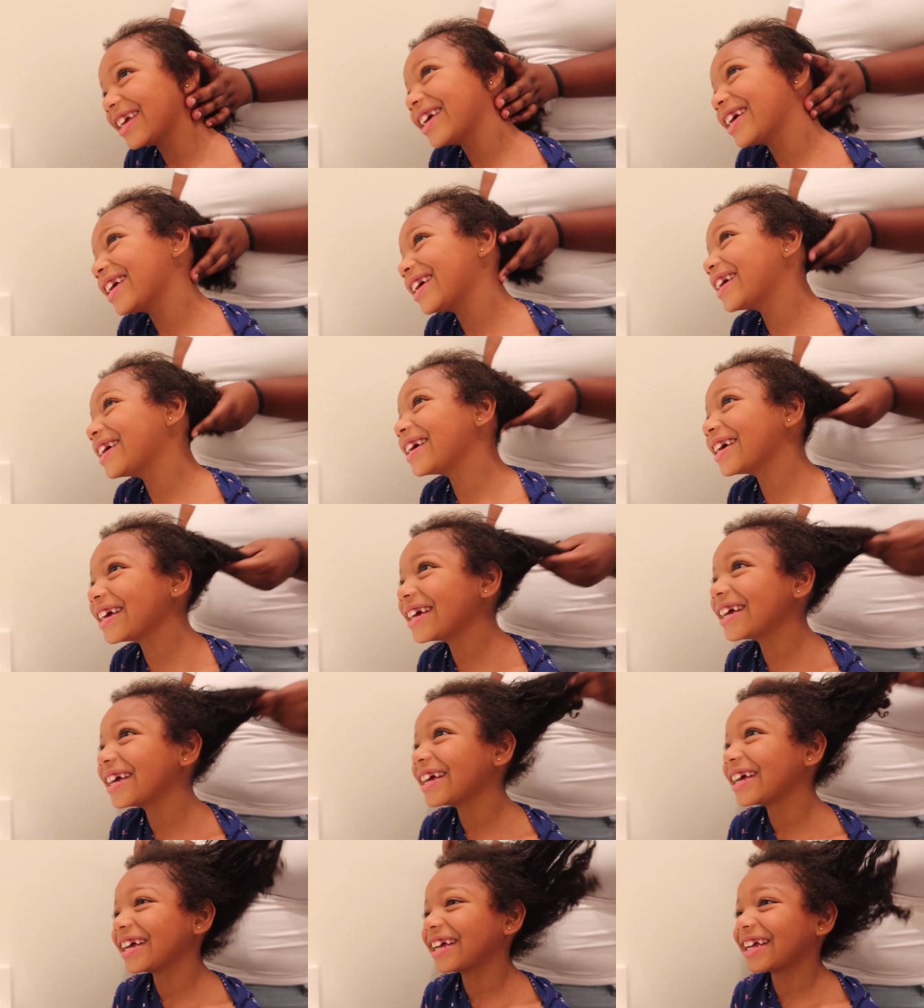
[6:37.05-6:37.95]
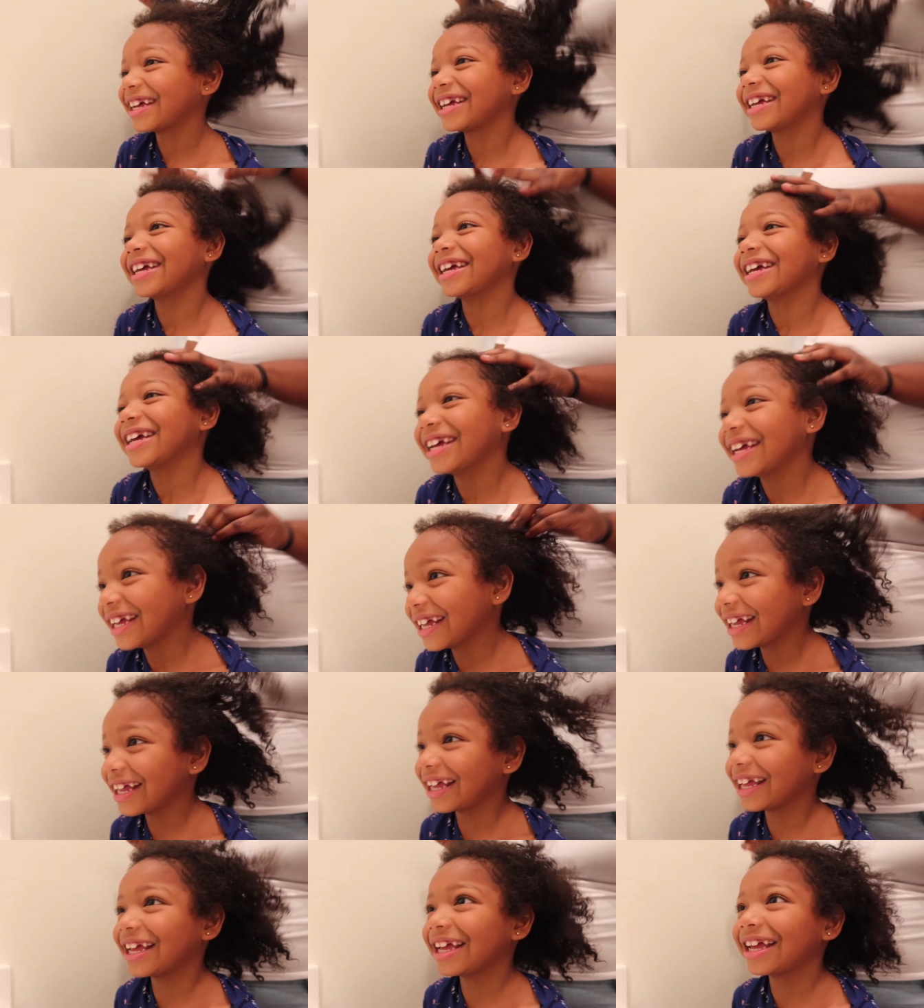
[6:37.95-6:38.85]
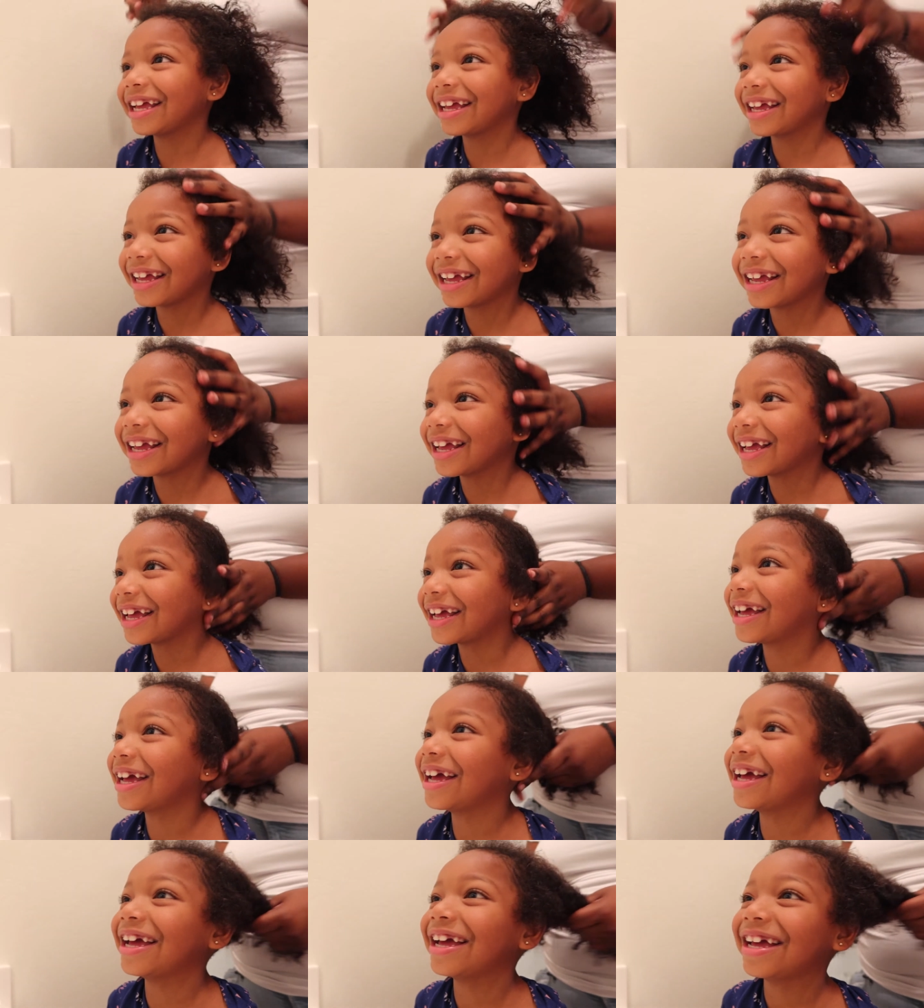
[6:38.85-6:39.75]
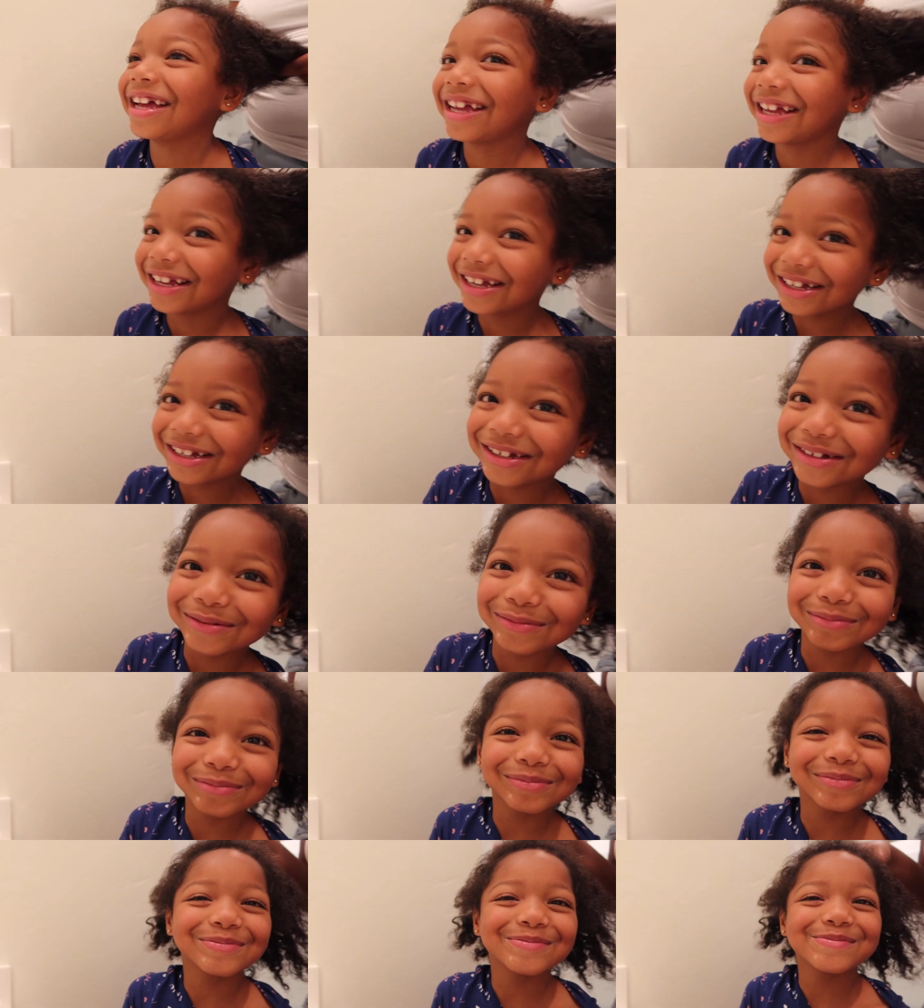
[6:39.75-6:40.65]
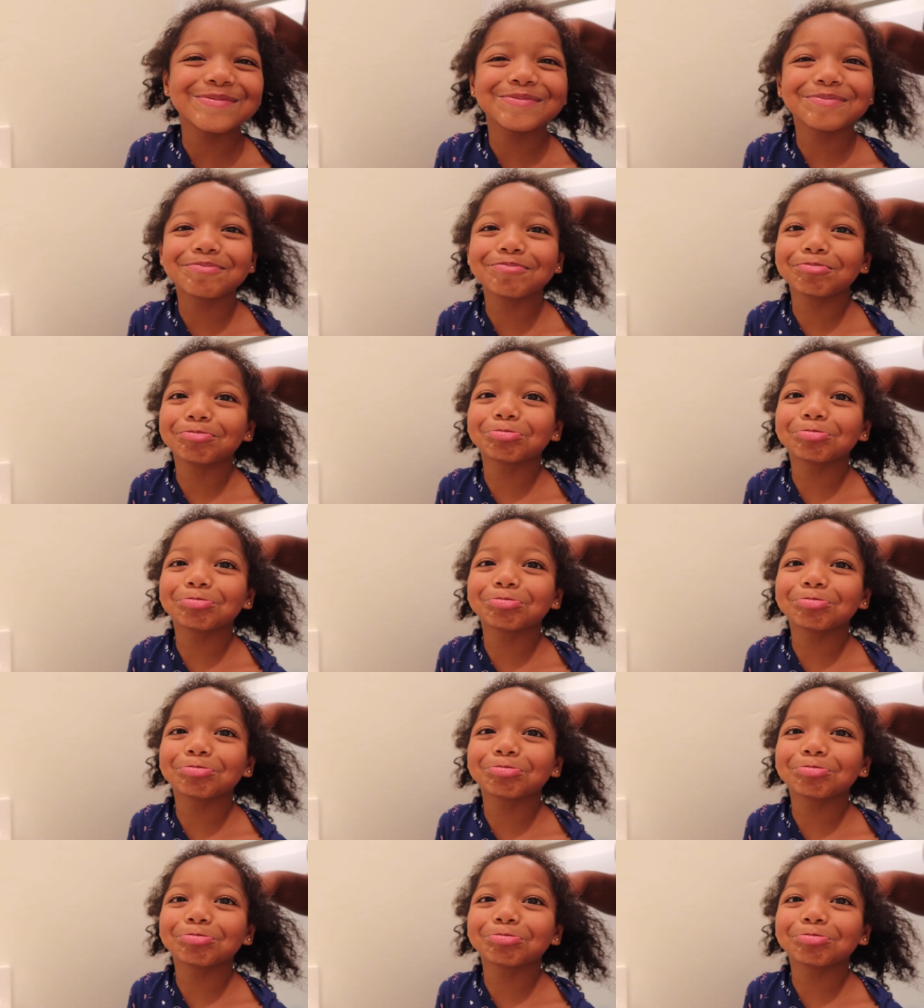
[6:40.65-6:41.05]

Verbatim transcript: Even though I expect her to give me the $2 that she got from the Tooth Fairy.